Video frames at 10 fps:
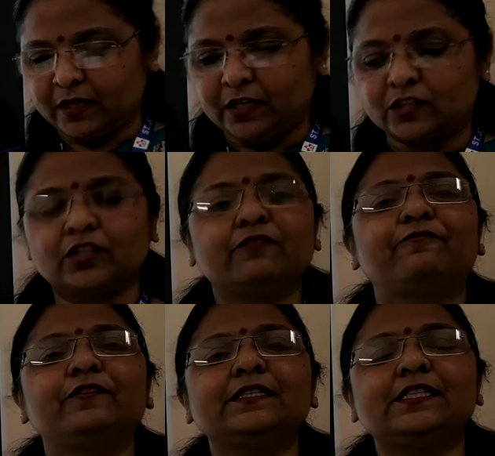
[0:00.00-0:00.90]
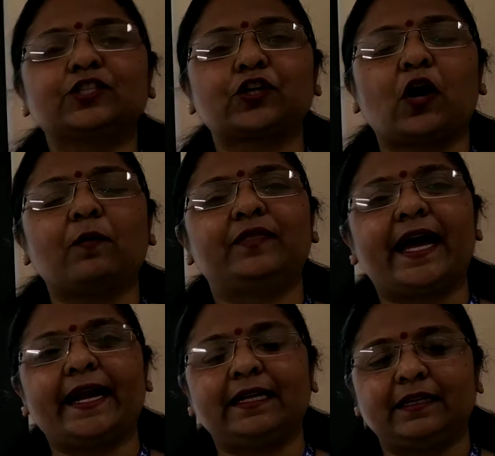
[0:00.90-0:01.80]
So the first shop
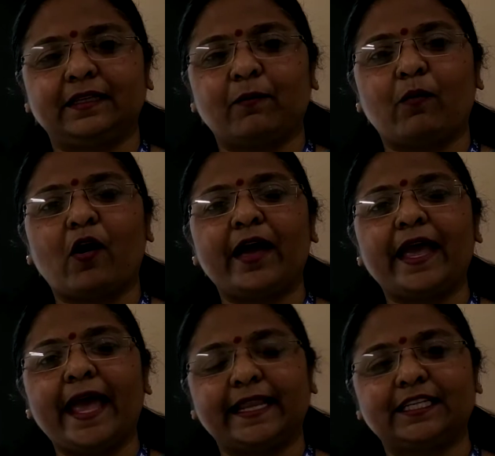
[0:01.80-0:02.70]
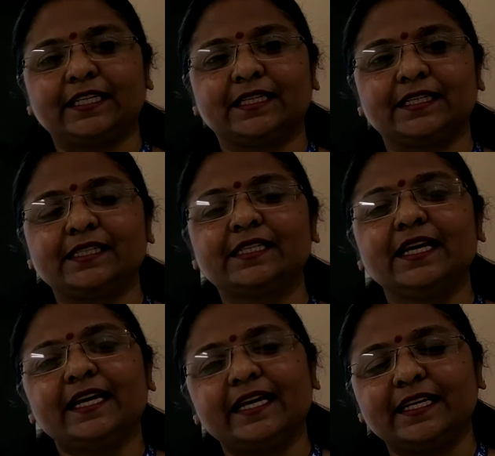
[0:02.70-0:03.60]
that the boy enters
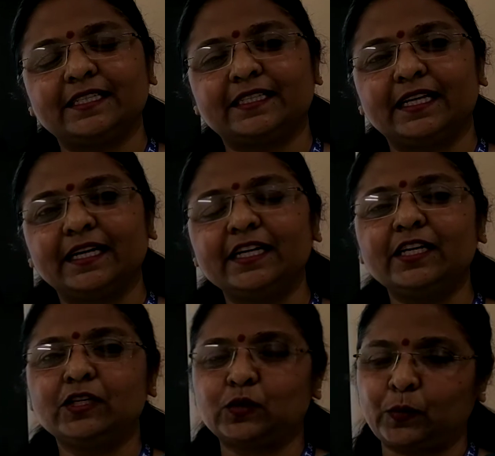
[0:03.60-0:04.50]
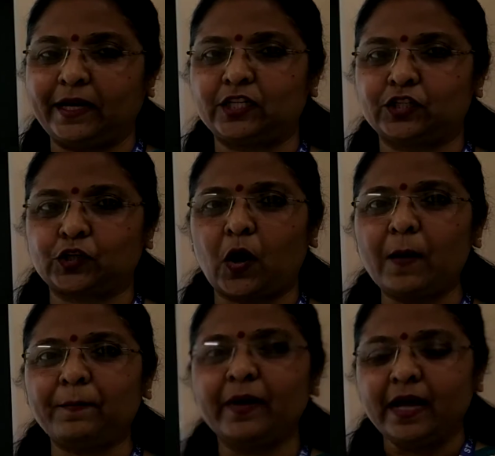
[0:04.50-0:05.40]
is the sweet
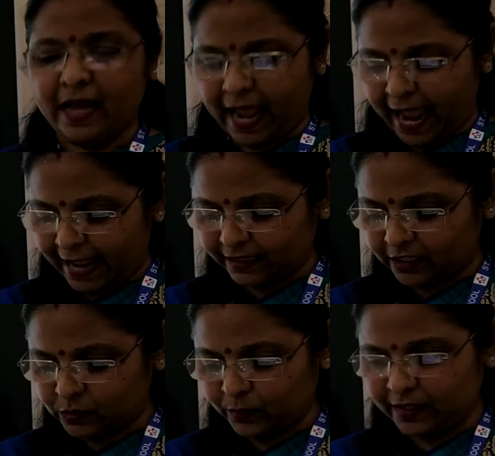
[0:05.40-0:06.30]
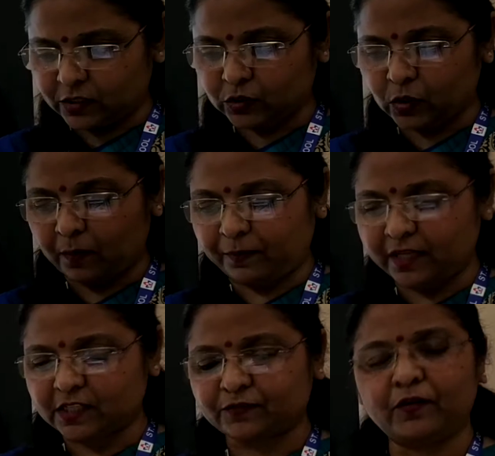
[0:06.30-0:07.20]
shop, and the sweet shop
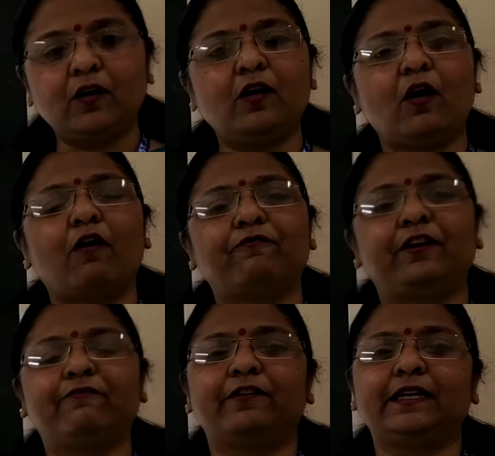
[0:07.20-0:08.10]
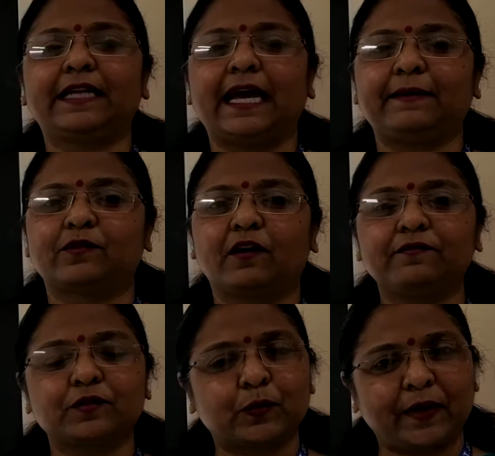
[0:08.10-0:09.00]
is full of different types of
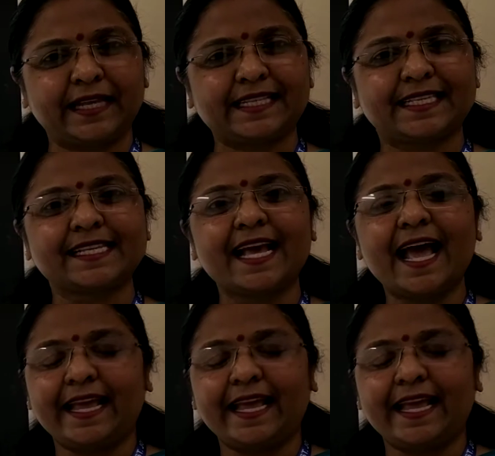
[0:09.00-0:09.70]
sweets.